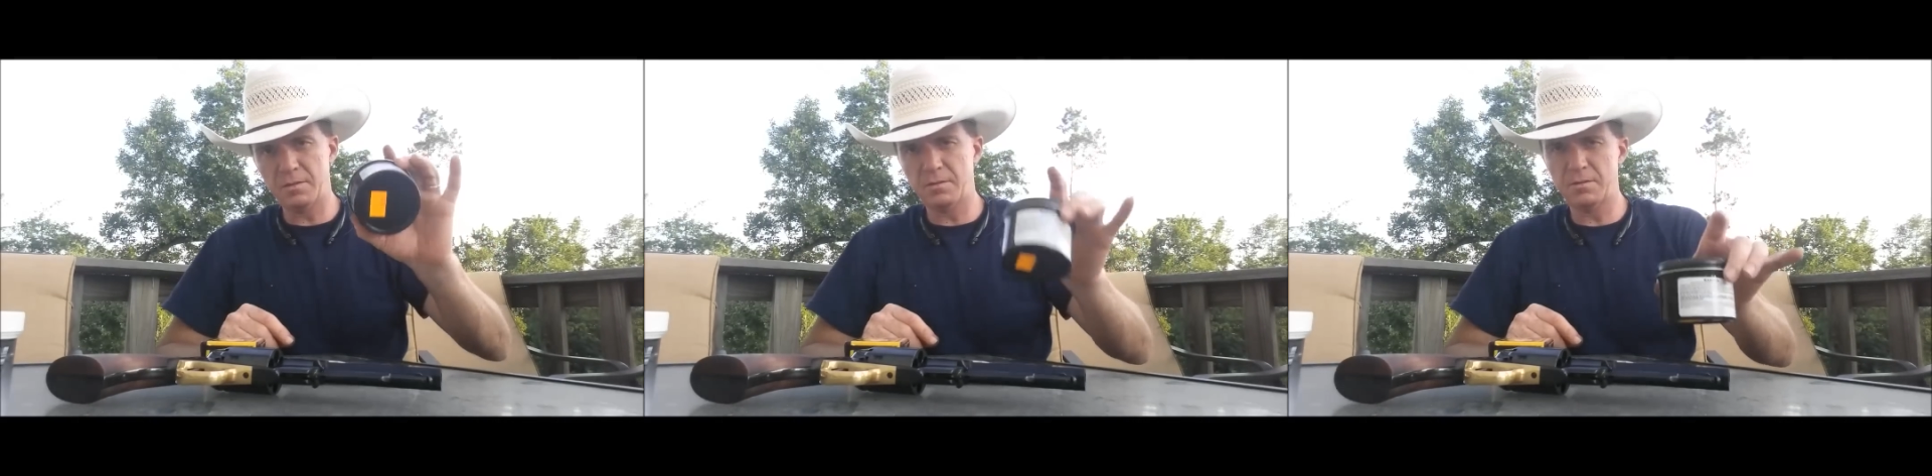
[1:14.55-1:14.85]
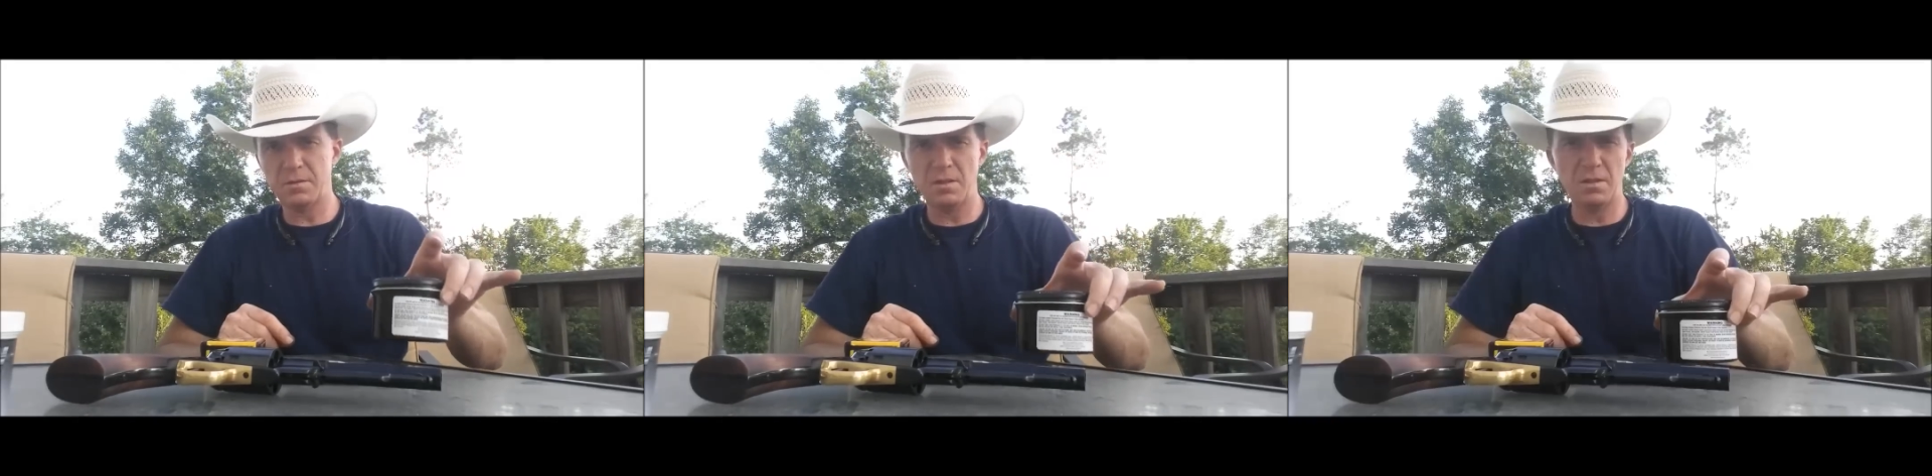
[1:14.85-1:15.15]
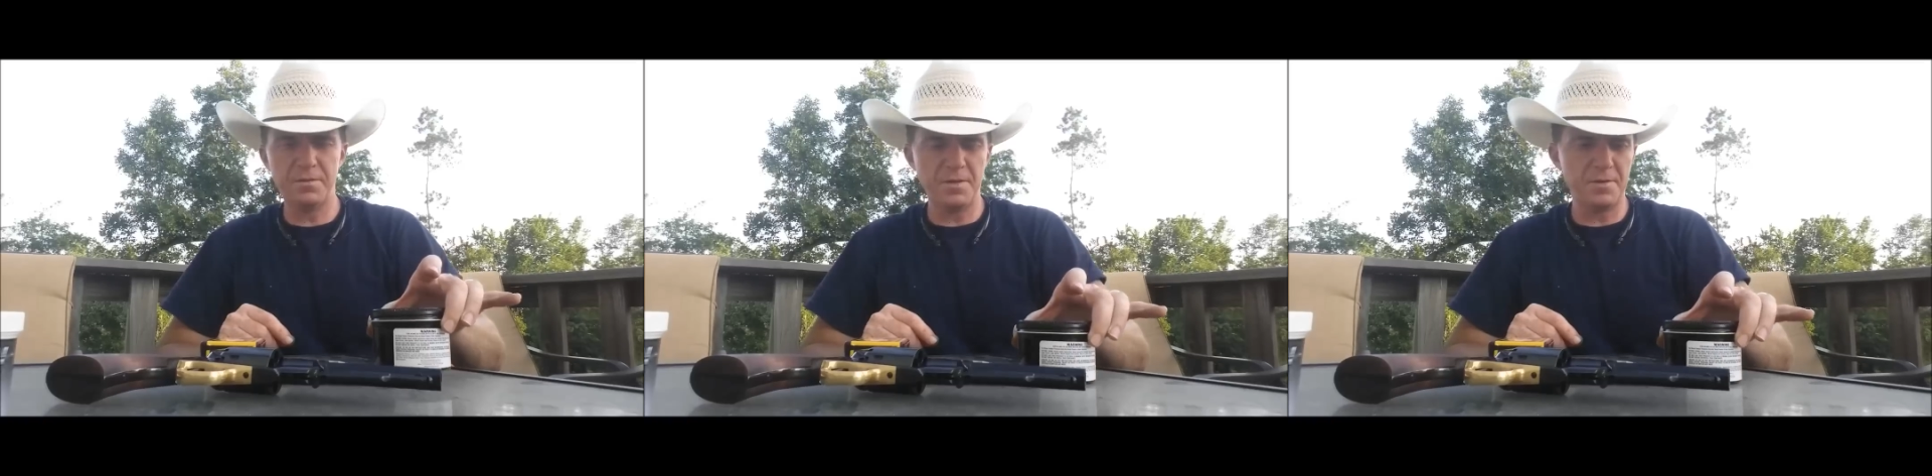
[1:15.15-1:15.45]
This is
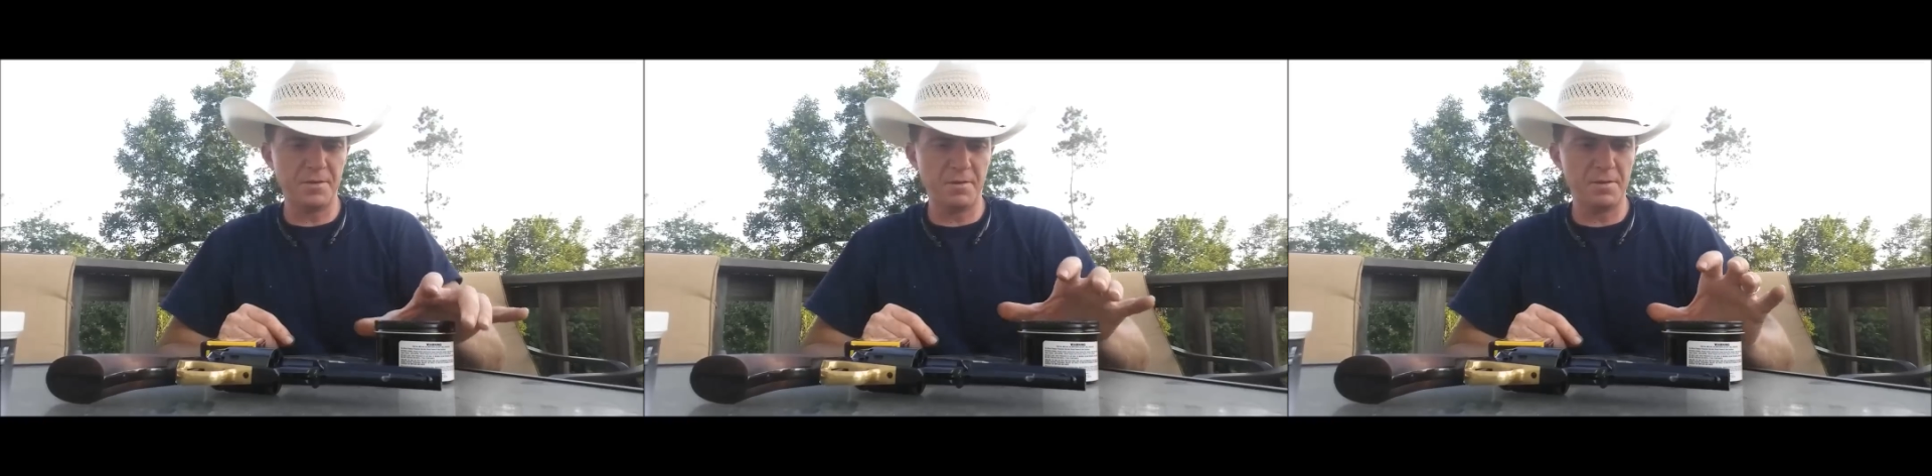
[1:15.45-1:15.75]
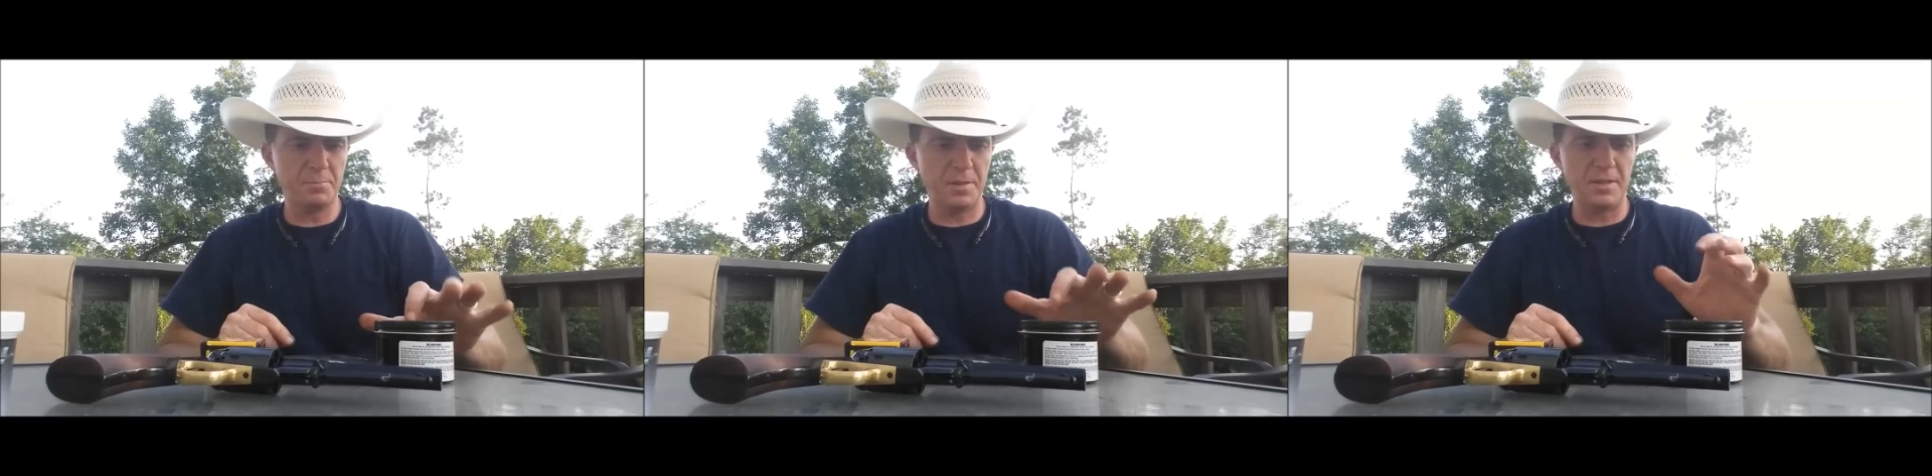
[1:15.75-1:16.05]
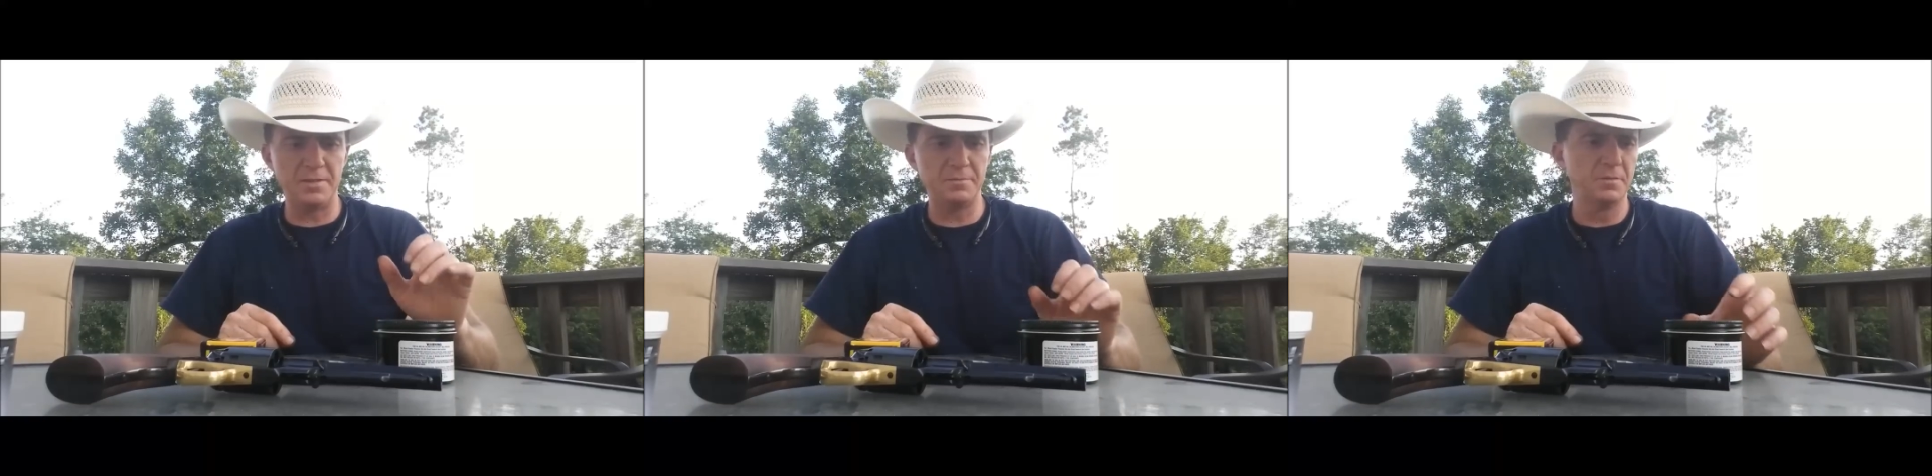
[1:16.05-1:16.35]
30 grain
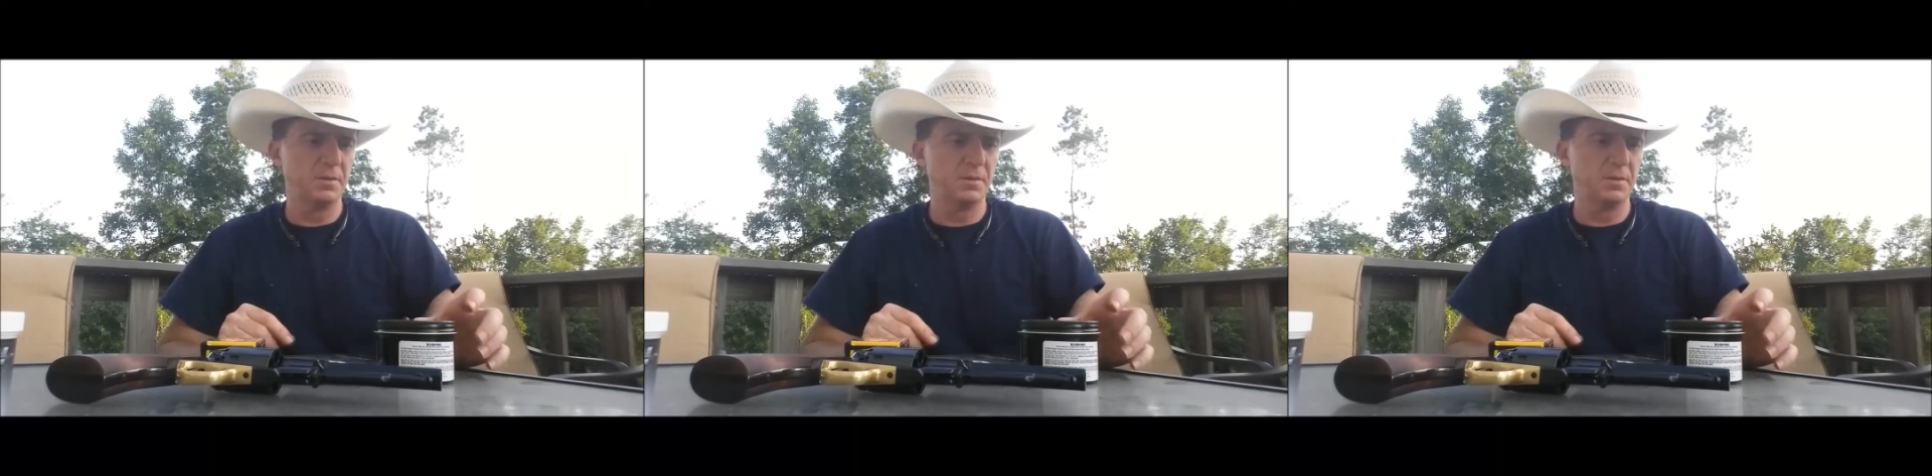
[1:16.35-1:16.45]
pellet.